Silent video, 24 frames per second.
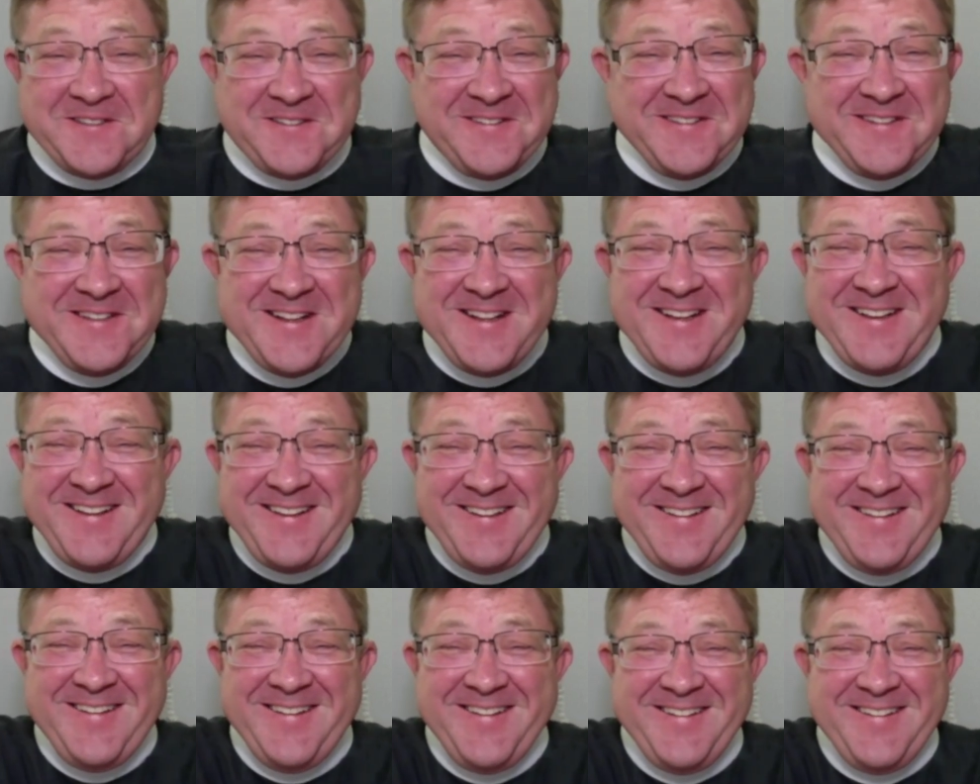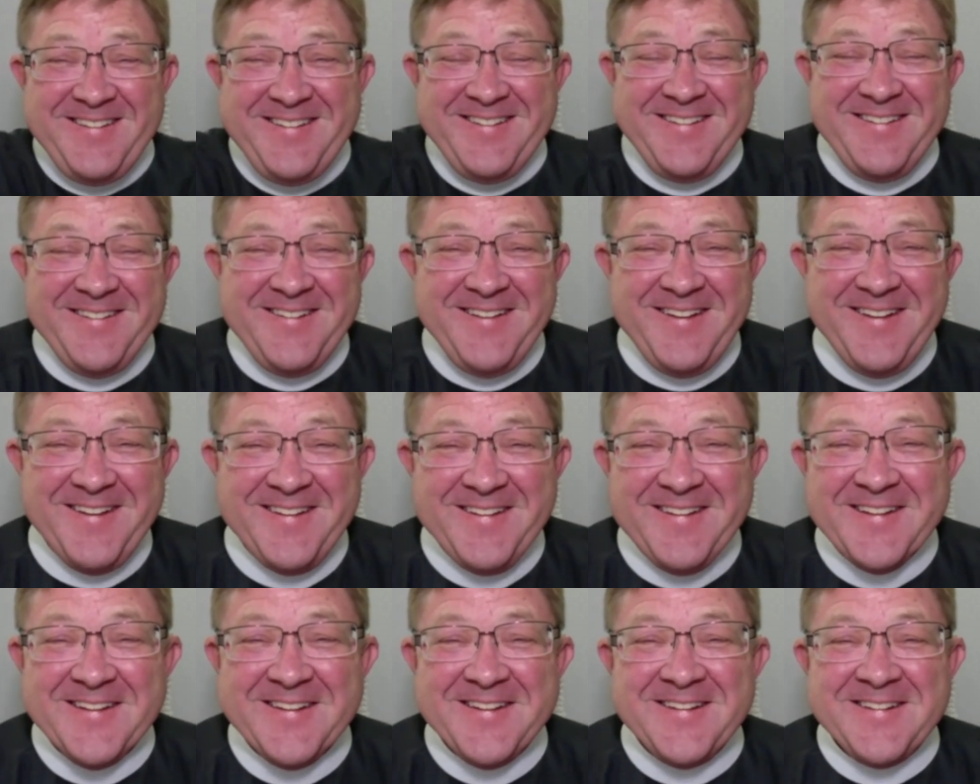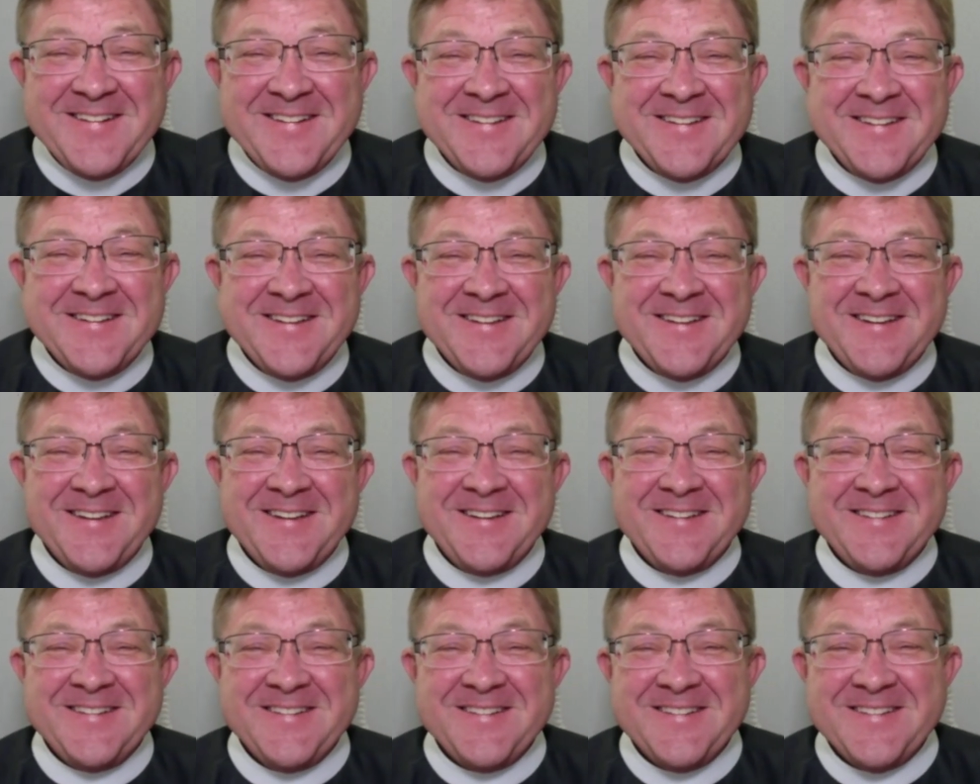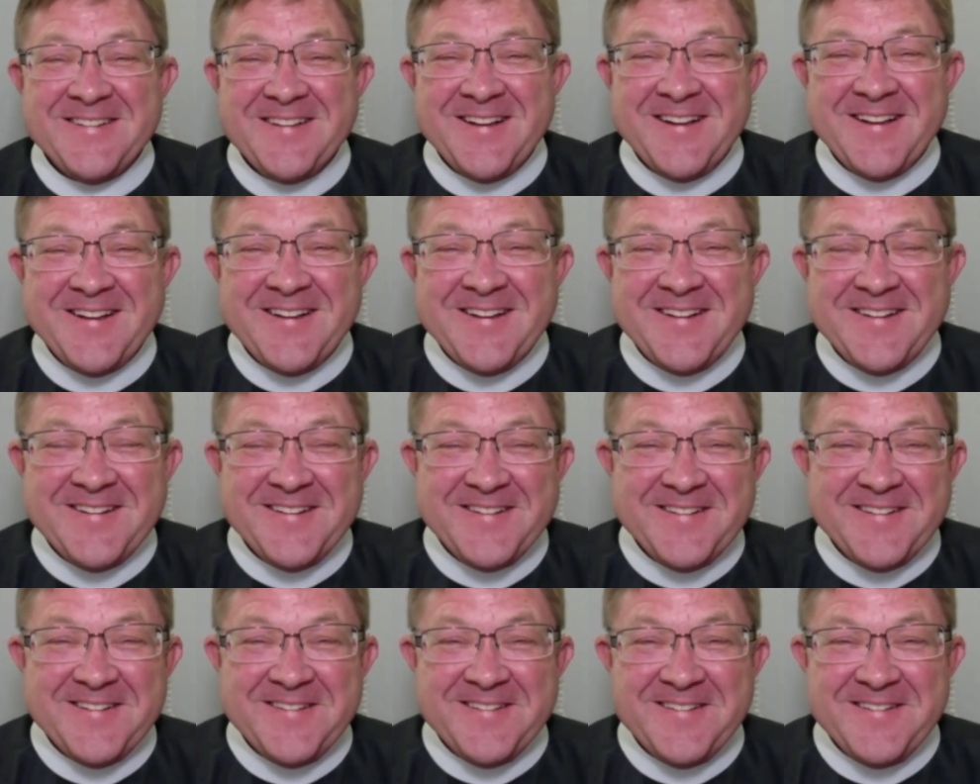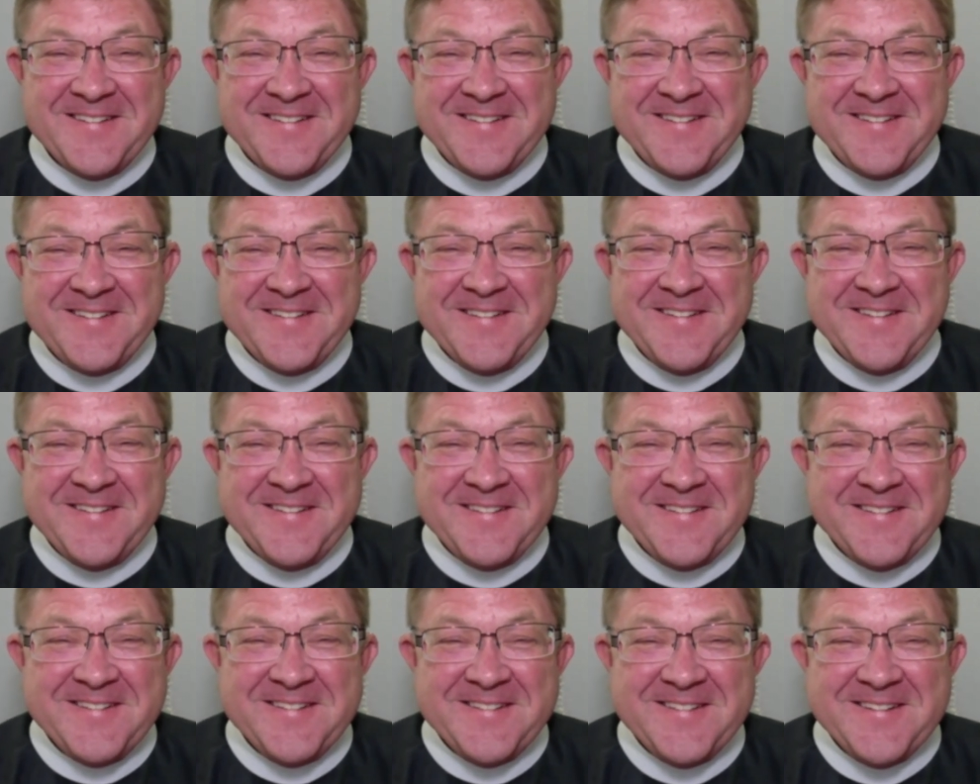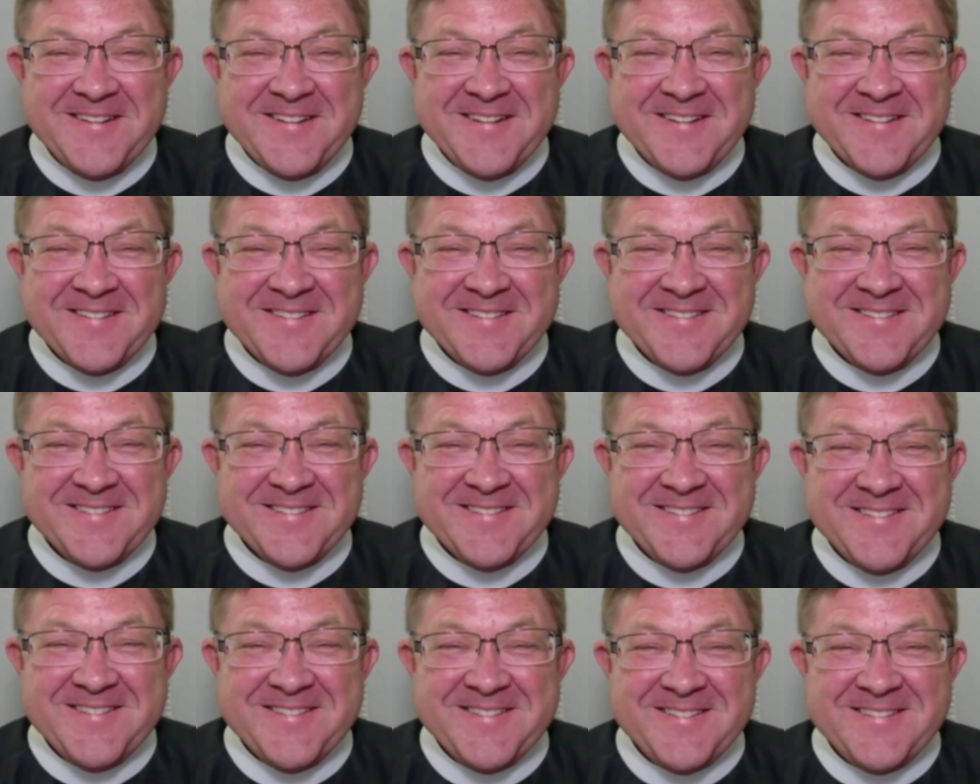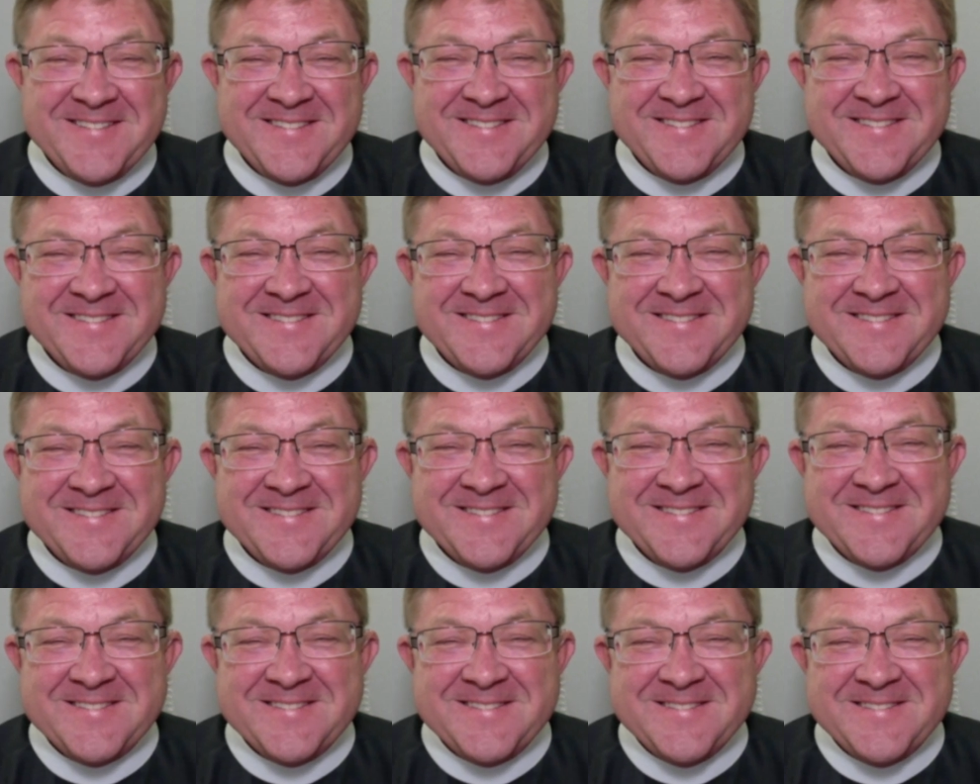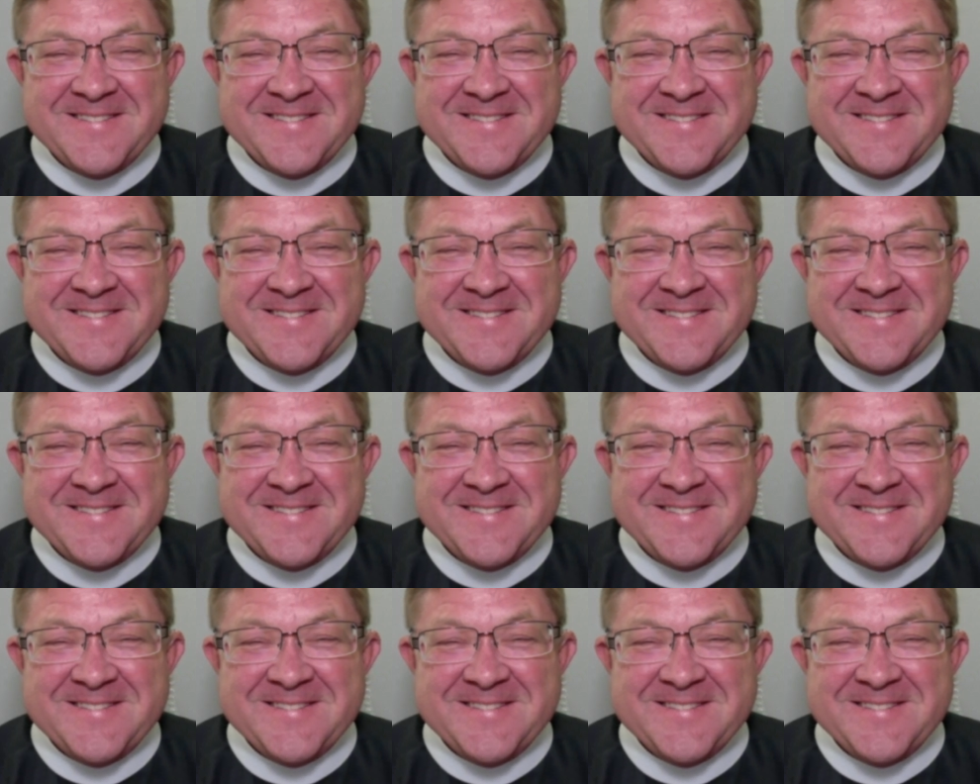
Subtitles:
The person shown says nothing.